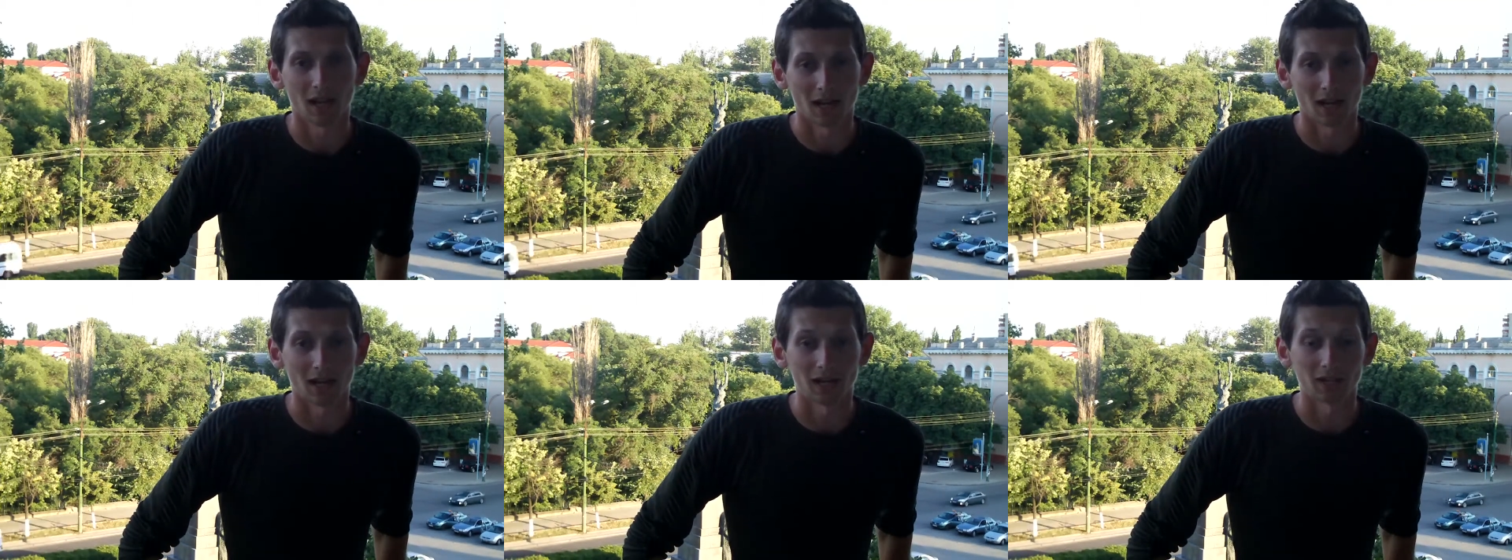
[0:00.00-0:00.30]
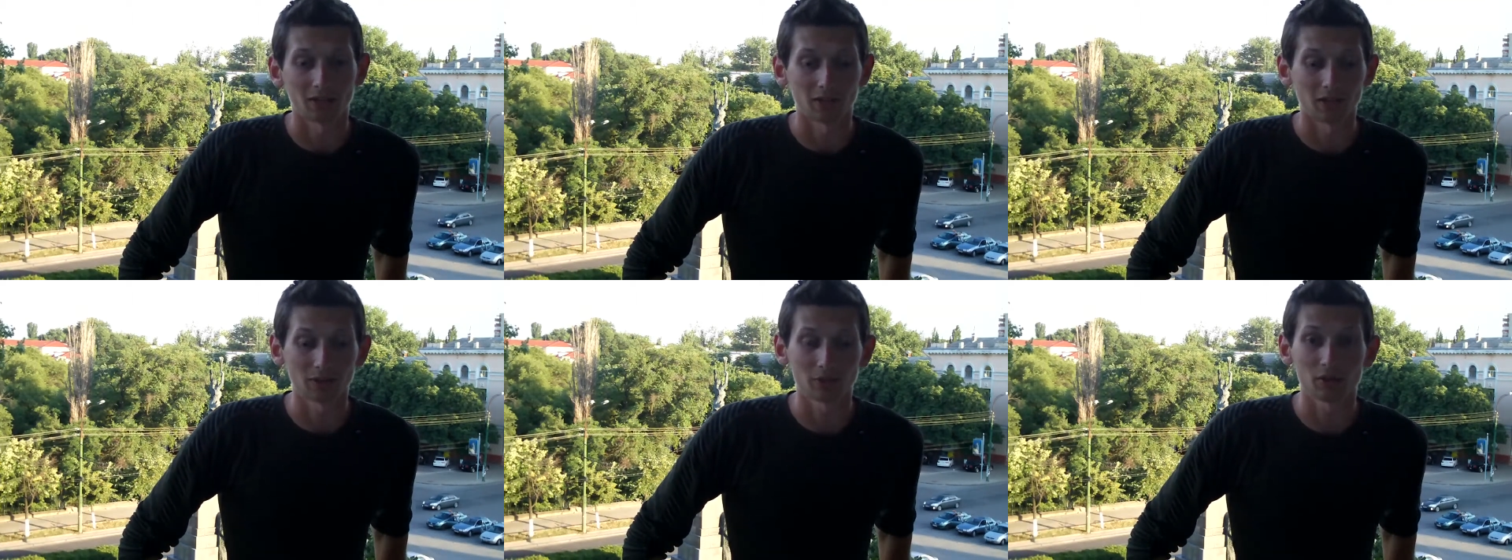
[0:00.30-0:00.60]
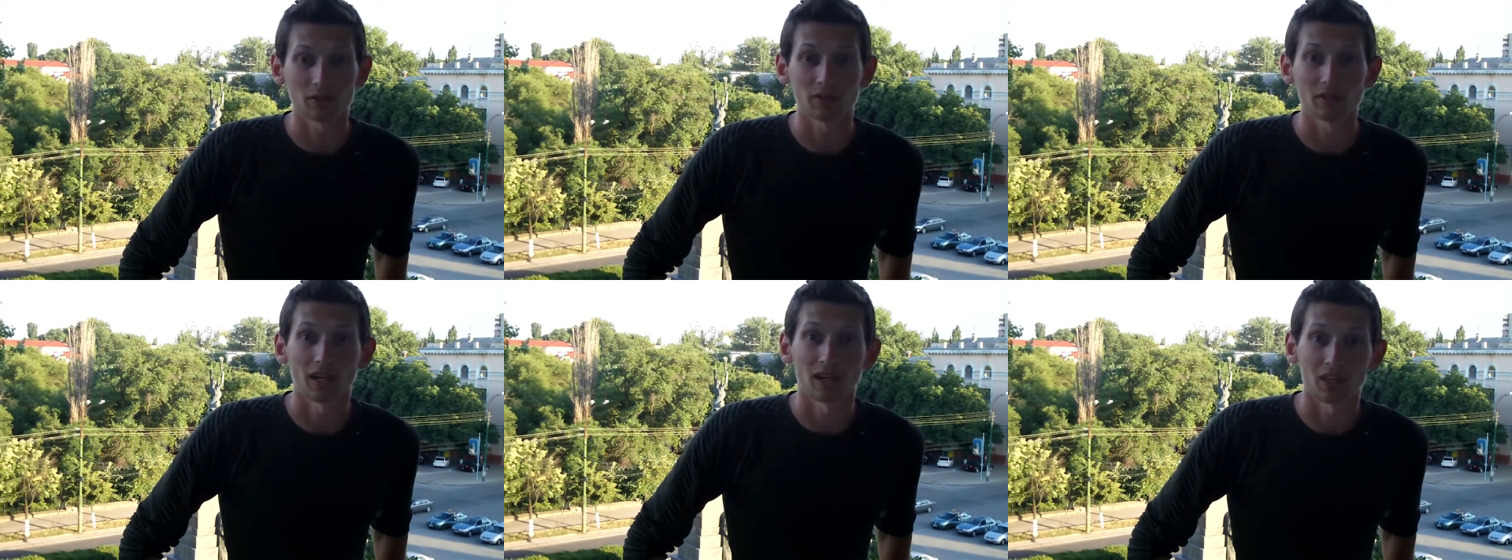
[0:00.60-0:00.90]
and I have
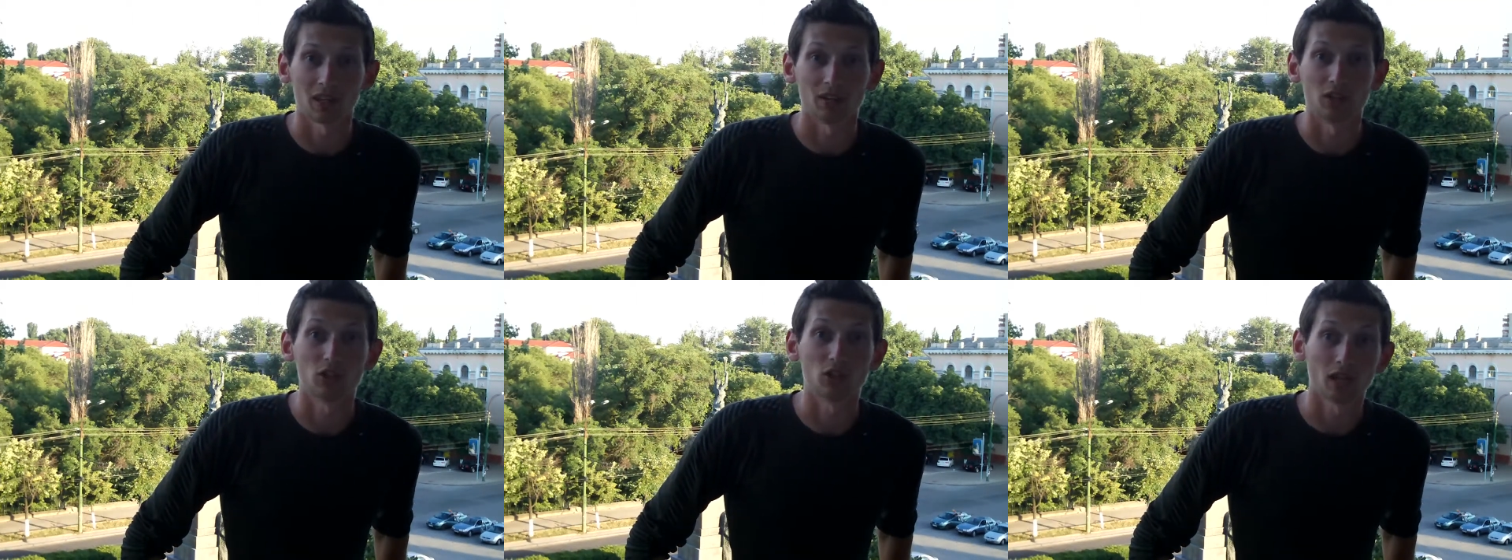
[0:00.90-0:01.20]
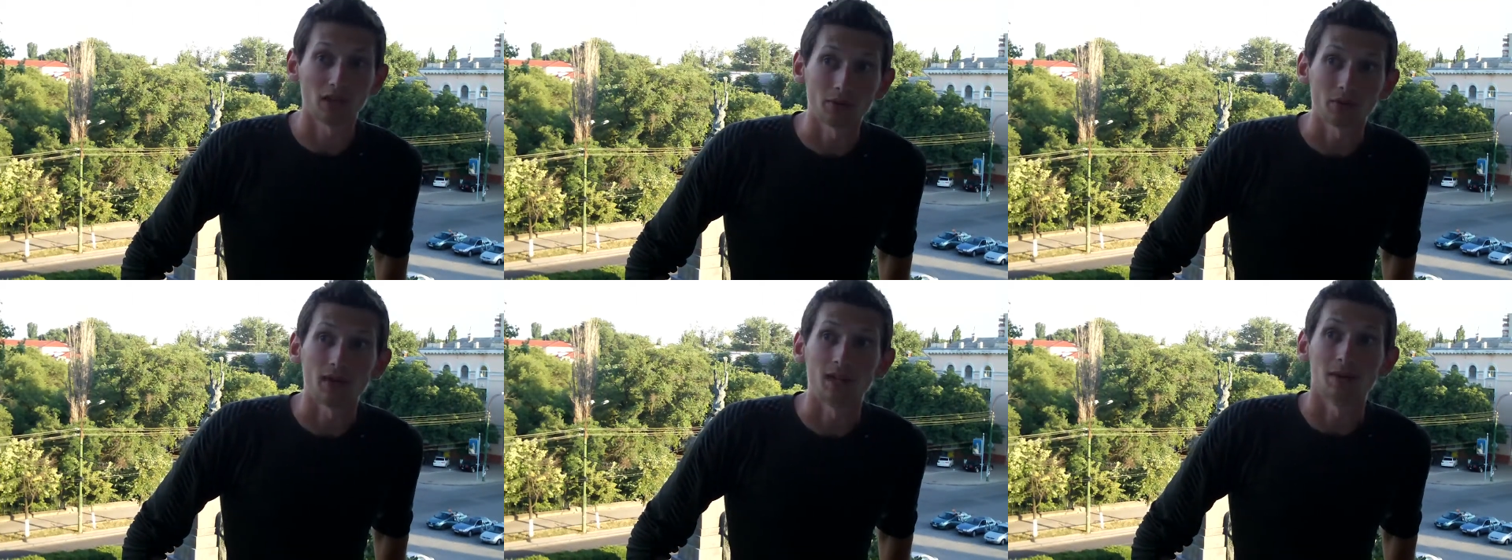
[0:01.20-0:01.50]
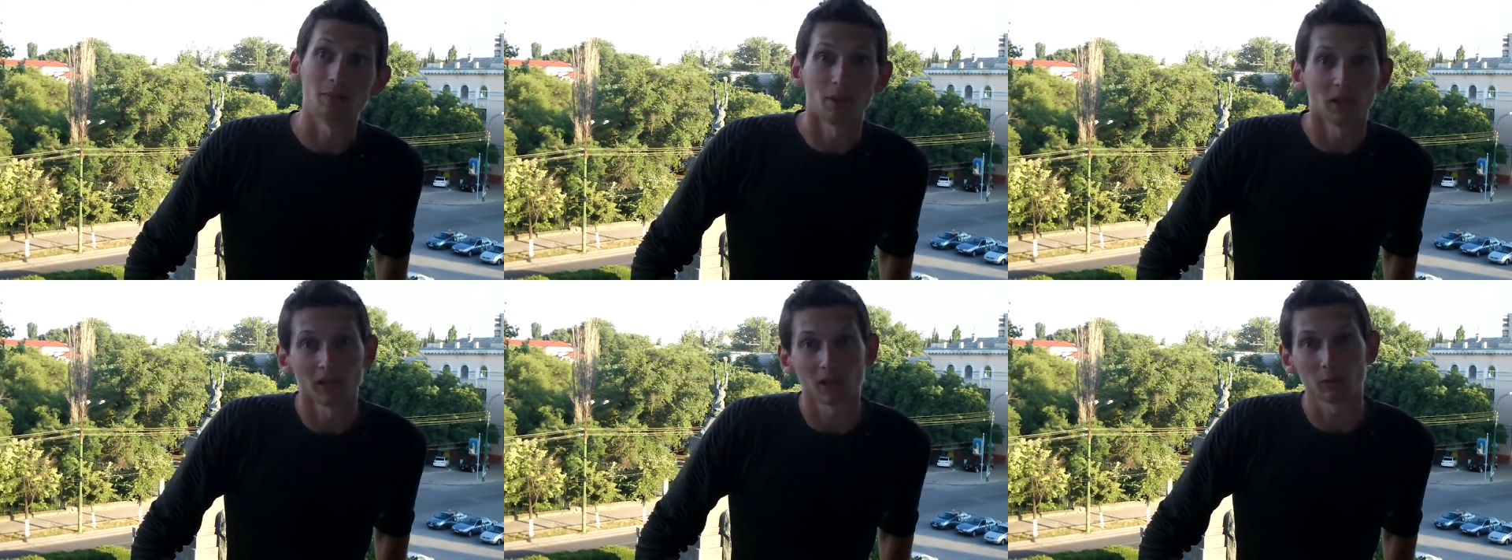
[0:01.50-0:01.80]
to say that
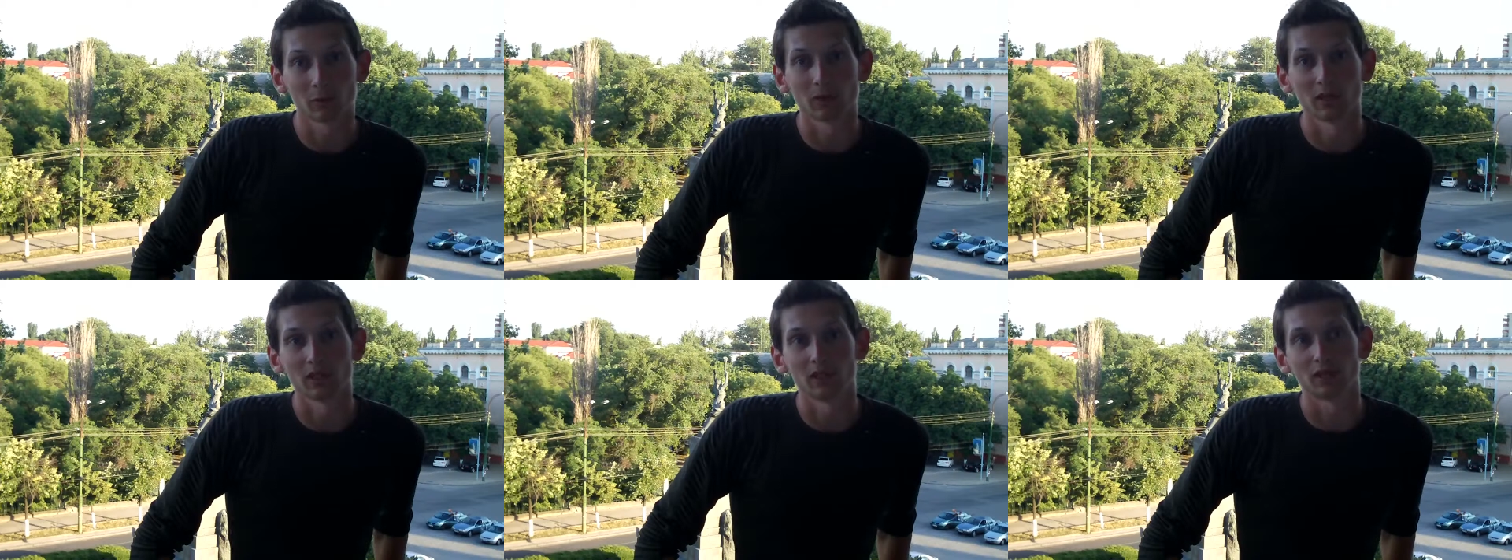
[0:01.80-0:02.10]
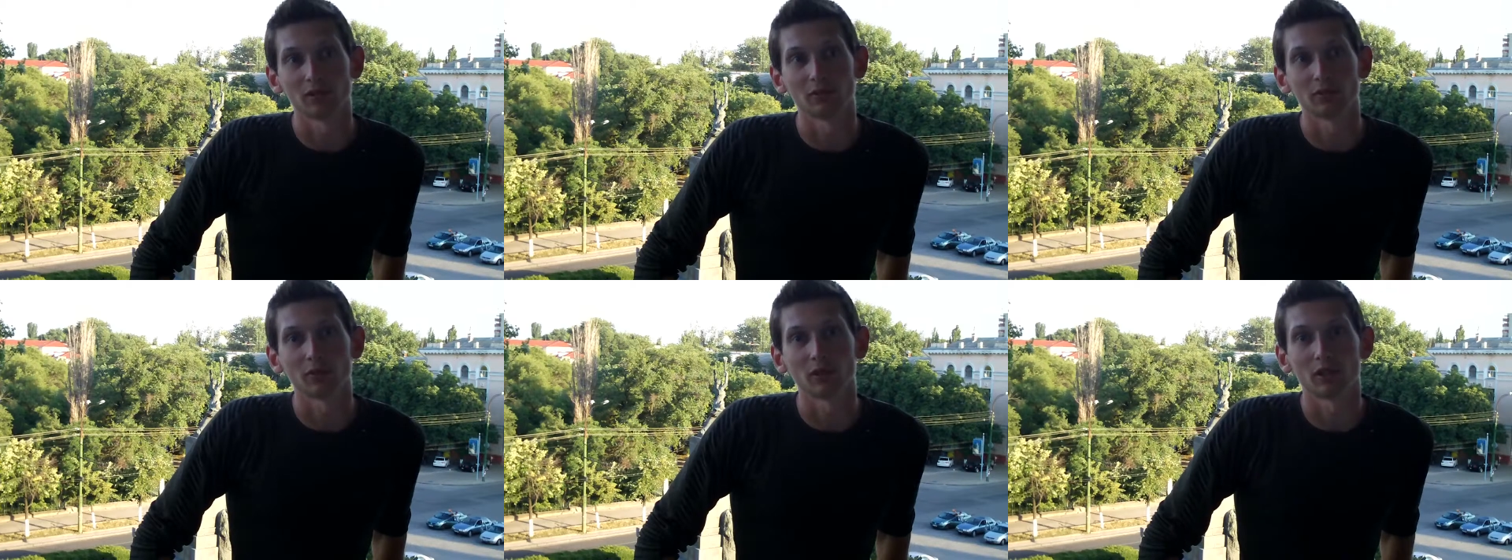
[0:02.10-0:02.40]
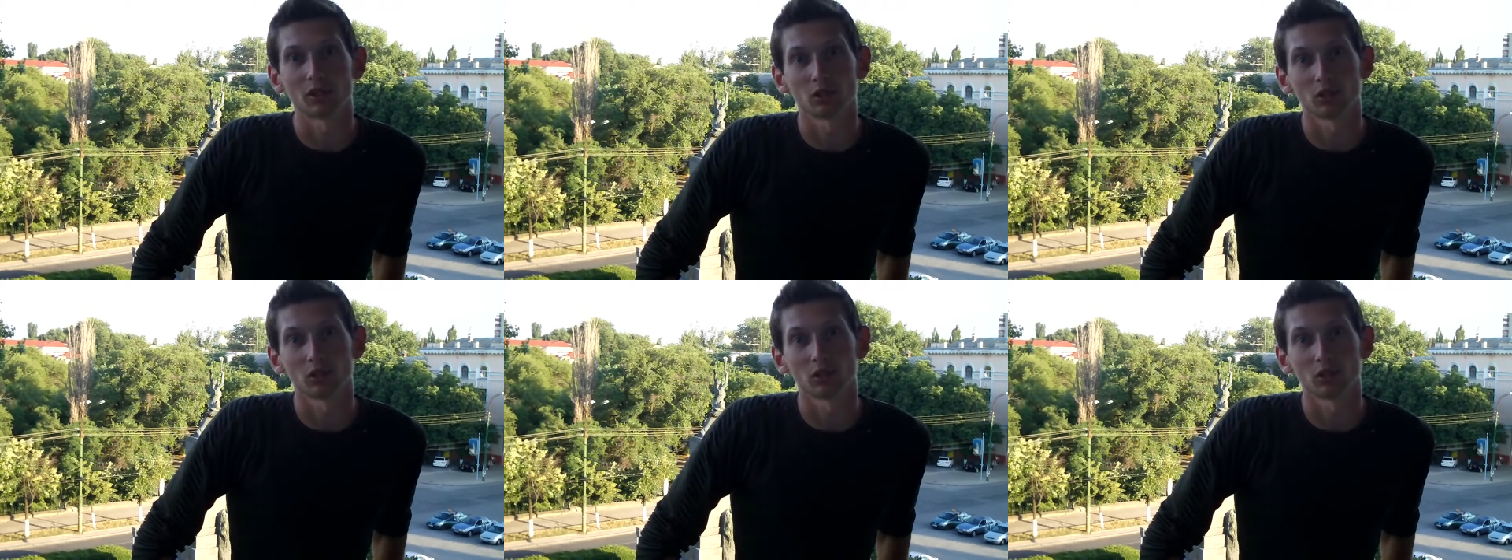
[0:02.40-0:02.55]
generally my experience of